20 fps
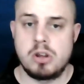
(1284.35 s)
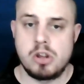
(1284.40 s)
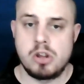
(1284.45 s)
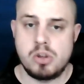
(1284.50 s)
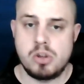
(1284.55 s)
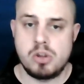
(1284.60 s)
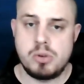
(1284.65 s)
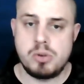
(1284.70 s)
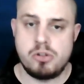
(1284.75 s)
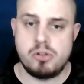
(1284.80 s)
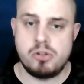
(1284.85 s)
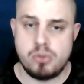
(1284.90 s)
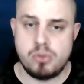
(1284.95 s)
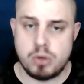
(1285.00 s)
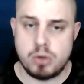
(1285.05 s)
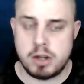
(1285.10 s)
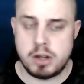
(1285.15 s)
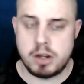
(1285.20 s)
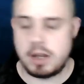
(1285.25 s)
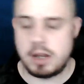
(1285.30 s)
You
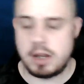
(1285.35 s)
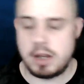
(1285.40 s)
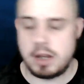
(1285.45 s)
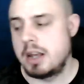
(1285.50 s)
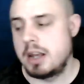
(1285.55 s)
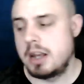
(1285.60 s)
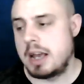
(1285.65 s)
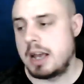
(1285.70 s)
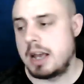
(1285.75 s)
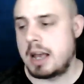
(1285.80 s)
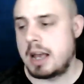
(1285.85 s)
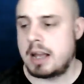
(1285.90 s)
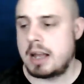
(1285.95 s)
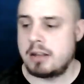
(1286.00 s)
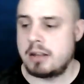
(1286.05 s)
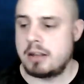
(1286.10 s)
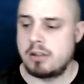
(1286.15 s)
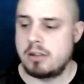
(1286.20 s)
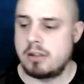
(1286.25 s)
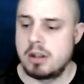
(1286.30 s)
enjoy it,
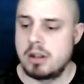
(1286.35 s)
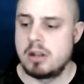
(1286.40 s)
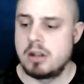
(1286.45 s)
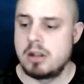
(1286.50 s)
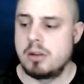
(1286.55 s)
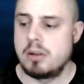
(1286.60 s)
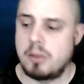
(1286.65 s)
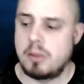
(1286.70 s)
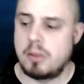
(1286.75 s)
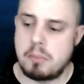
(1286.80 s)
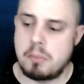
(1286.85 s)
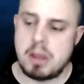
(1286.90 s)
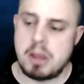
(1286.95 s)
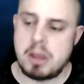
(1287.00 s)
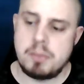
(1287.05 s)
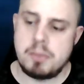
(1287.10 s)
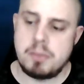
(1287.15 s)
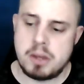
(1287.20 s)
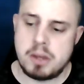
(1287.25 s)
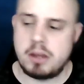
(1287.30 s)
and
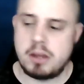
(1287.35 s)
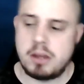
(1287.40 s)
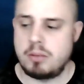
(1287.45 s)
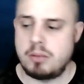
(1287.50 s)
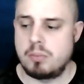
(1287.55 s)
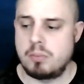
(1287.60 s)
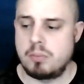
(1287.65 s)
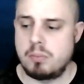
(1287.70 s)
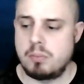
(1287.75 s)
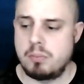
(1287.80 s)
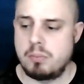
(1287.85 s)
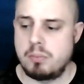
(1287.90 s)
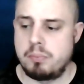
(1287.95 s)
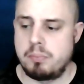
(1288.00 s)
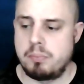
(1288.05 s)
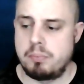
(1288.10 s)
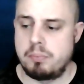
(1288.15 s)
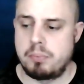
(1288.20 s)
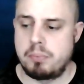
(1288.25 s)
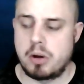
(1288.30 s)
maybe
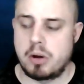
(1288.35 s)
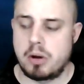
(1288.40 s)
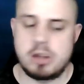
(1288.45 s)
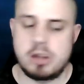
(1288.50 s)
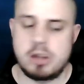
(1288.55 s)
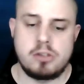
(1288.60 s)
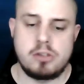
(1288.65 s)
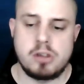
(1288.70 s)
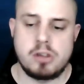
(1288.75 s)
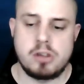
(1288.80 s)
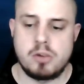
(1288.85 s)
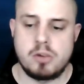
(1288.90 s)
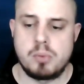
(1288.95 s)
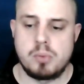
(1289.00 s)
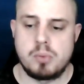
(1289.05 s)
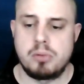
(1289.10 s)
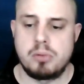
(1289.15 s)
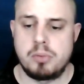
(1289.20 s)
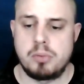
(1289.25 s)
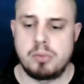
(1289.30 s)
buy yourself a
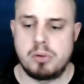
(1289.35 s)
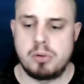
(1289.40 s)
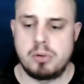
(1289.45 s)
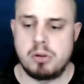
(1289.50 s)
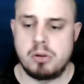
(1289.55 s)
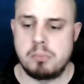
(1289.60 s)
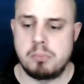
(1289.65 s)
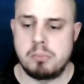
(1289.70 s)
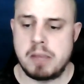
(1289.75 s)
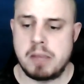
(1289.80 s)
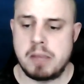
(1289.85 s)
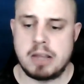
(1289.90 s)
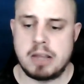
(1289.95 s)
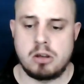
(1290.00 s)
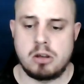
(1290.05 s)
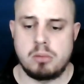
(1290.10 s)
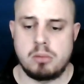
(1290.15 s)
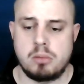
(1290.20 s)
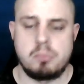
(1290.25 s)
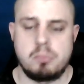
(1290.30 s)
proper
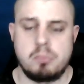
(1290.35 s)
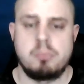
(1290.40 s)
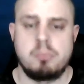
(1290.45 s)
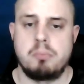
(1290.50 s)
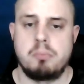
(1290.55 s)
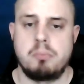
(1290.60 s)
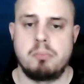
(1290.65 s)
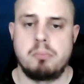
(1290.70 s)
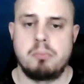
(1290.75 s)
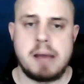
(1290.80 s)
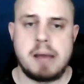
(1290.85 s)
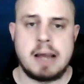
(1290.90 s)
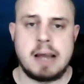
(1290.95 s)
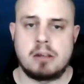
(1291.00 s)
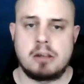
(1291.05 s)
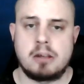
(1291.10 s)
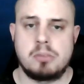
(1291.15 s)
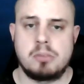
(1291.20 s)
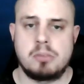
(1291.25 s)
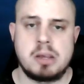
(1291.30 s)
makeup bag
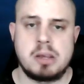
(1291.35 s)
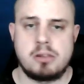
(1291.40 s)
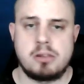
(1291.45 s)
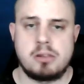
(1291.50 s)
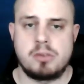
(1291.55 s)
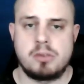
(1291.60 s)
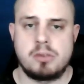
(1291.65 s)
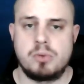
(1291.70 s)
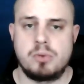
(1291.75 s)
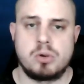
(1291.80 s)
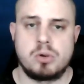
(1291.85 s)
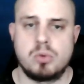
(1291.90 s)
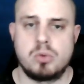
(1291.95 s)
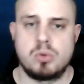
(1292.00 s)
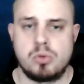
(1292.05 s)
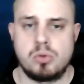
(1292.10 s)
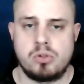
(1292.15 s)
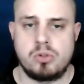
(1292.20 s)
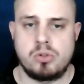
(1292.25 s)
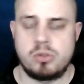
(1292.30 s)
to make yourself look
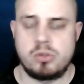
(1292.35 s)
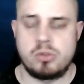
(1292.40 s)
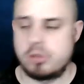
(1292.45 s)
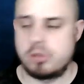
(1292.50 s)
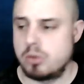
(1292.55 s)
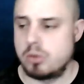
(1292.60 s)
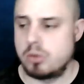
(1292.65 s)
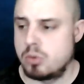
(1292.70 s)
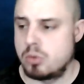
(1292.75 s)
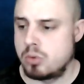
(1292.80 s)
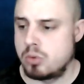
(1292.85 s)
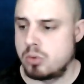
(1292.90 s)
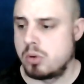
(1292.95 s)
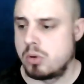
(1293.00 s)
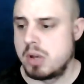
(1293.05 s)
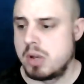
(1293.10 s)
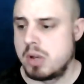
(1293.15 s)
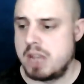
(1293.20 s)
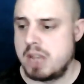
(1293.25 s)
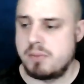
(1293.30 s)
gorgeous, or
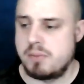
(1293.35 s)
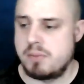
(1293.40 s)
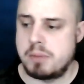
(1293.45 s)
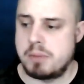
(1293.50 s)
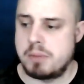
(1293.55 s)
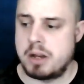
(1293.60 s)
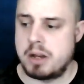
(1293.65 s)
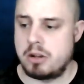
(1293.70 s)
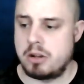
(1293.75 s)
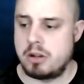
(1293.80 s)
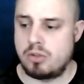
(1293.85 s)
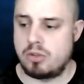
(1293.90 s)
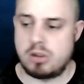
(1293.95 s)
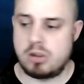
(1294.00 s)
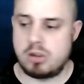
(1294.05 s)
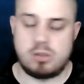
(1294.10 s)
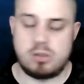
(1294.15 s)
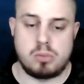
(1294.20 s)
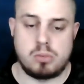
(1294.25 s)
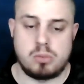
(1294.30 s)
even better,
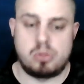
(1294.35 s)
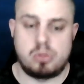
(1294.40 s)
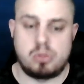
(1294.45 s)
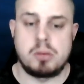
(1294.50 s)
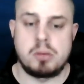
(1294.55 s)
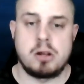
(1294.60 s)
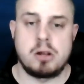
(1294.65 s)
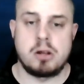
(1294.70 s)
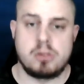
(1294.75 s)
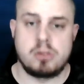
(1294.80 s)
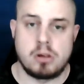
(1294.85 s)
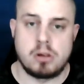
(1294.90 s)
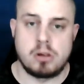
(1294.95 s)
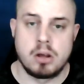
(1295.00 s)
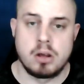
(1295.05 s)
dress up smarter.